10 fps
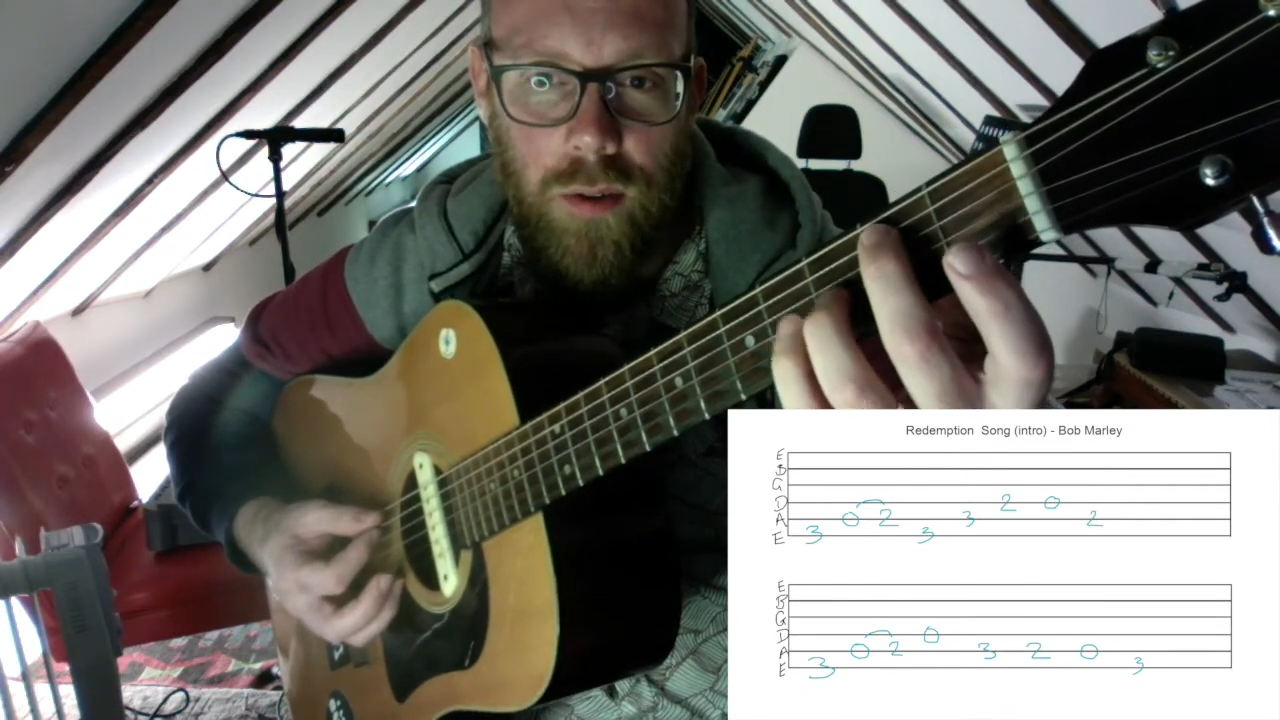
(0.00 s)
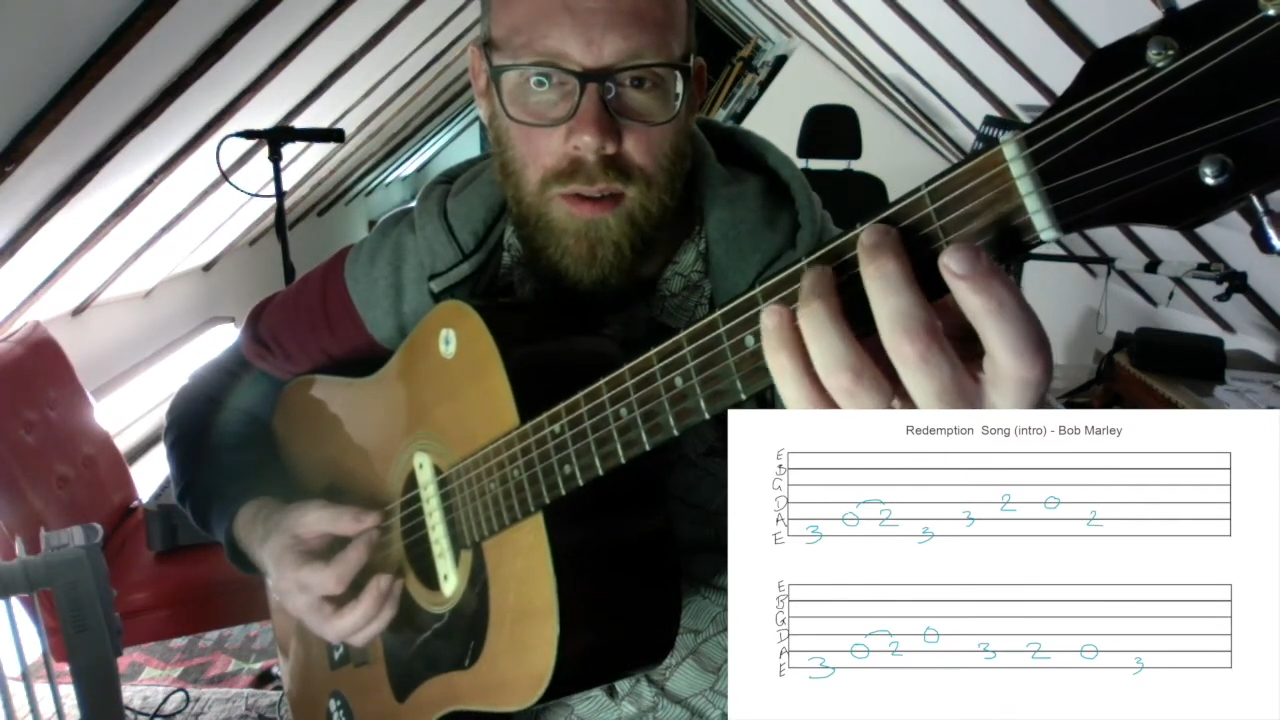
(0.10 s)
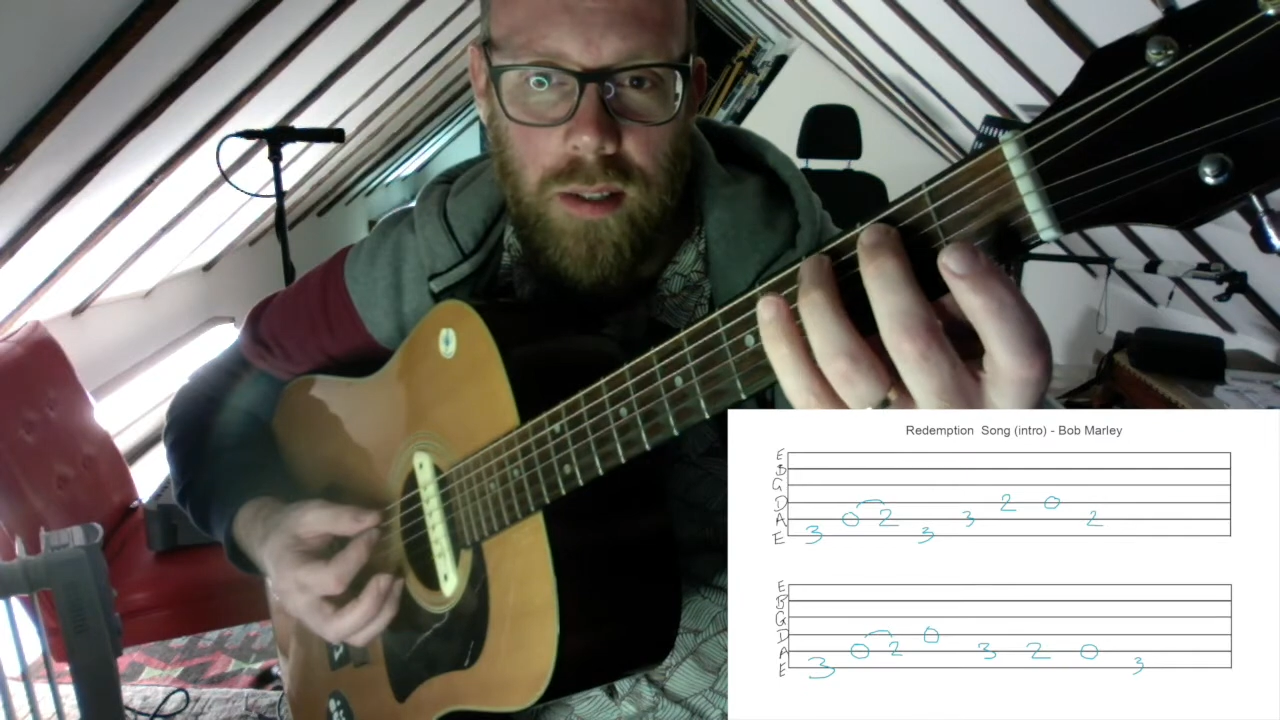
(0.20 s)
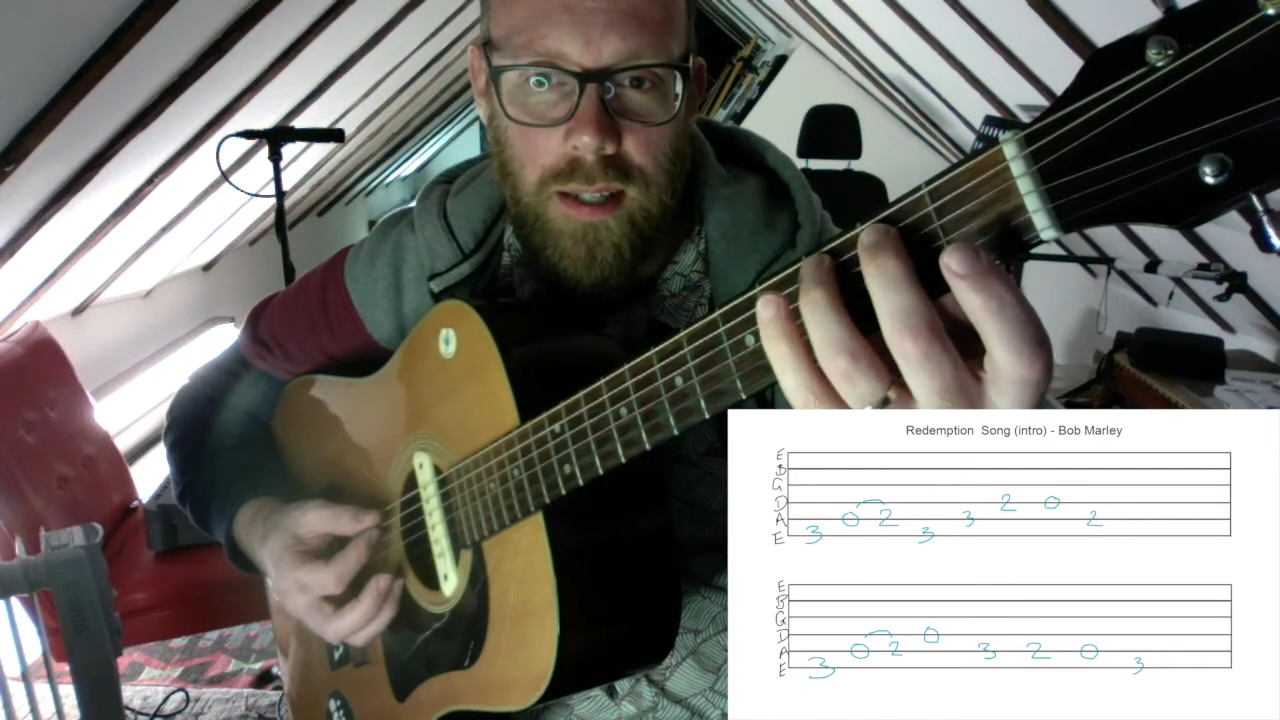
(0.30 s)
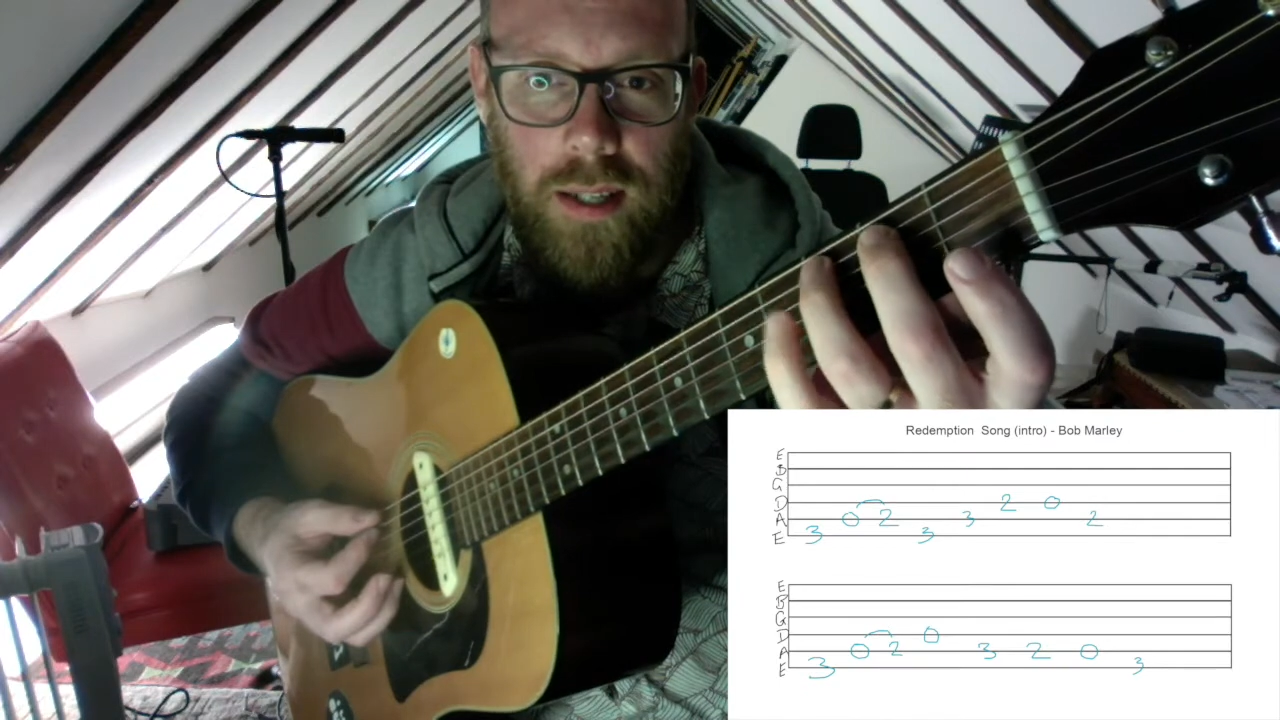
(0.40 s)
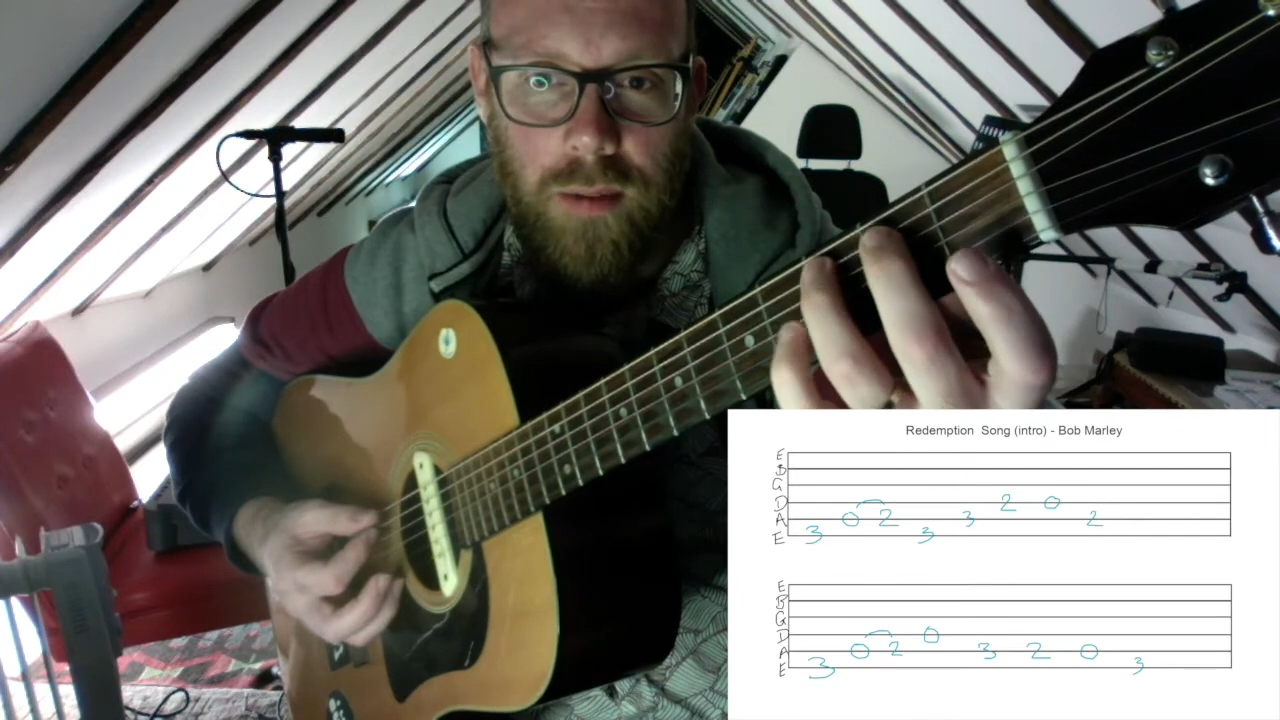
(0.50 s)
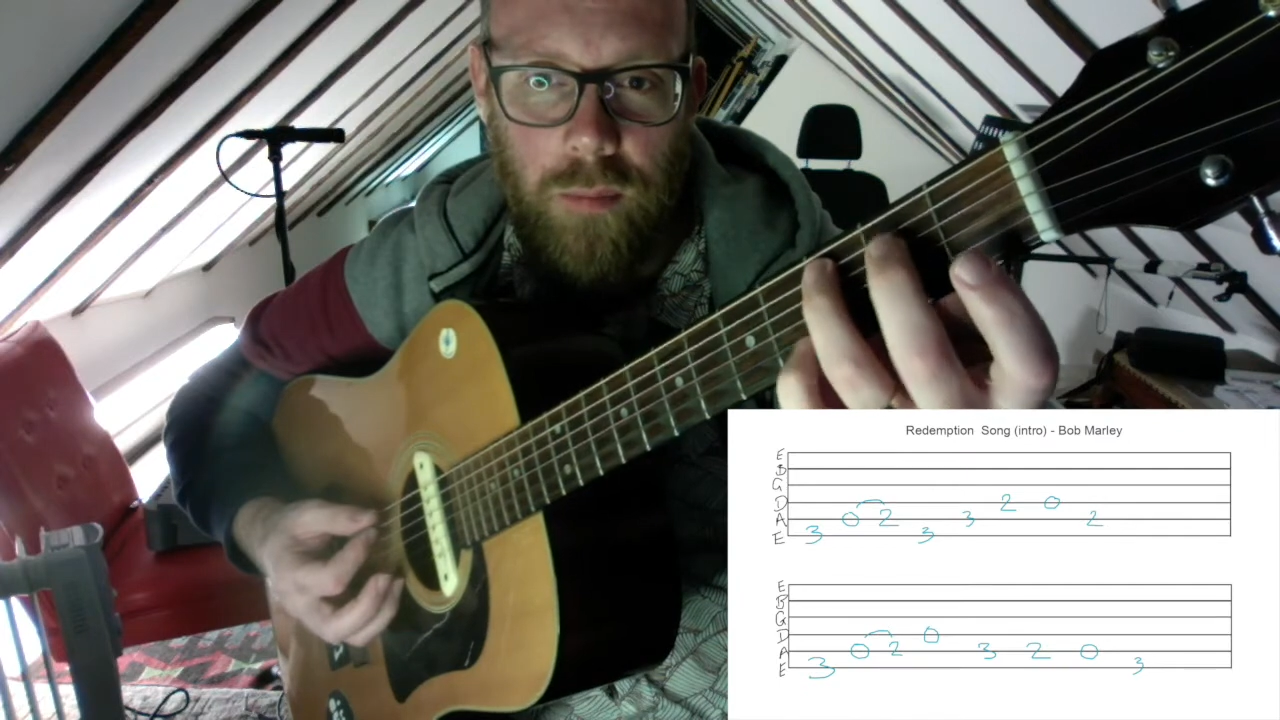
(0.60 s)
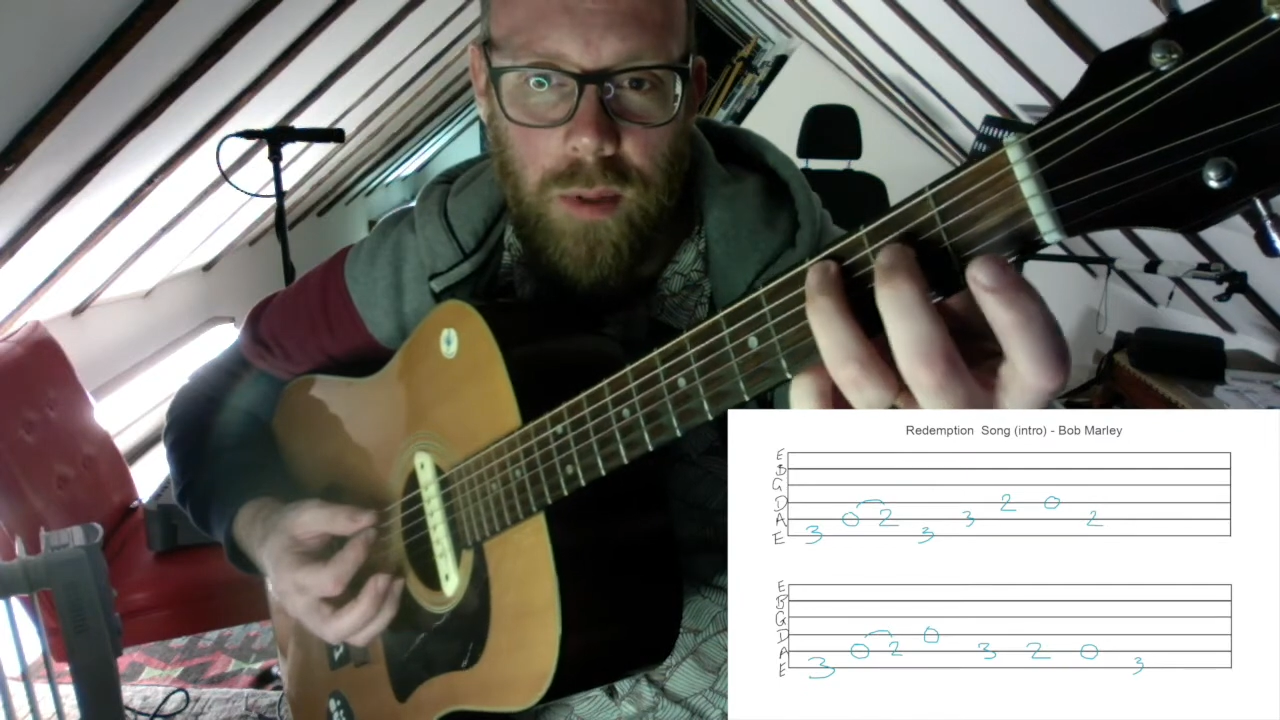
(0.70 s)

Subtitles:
do, to get,